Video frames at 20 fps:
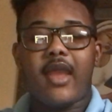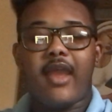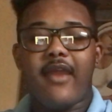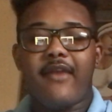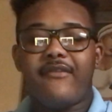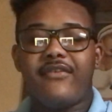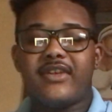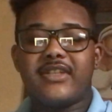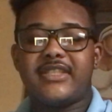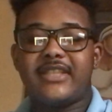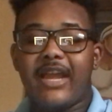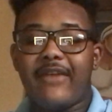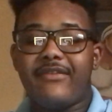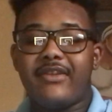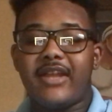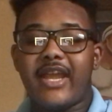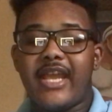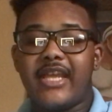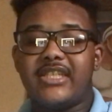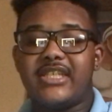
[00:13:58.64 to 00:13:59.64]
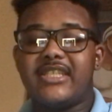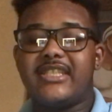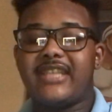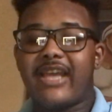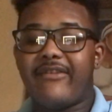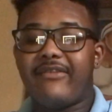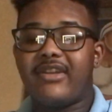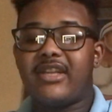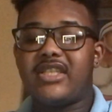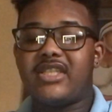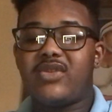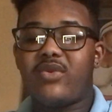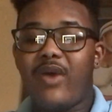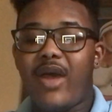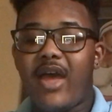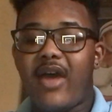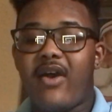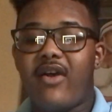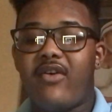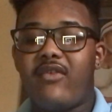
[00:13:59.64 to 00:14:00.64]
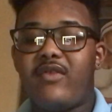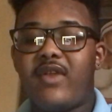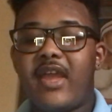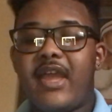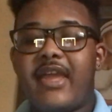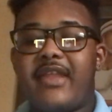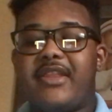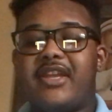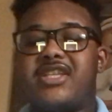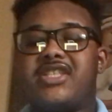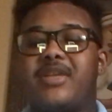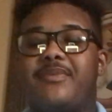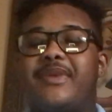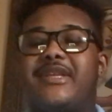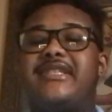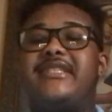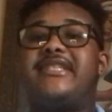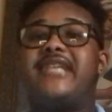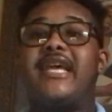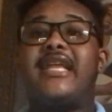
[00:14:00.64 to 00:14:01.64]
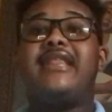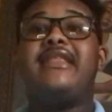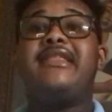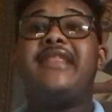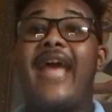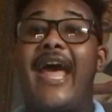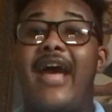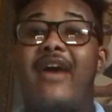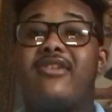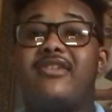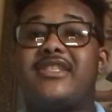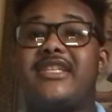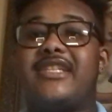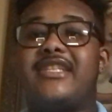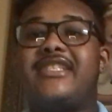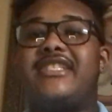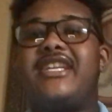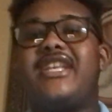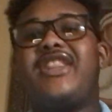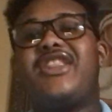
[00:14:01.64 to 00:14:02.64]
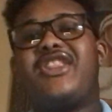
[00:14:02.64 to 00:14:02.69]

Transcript: And for ages 7 to 12, there should be 10,000 to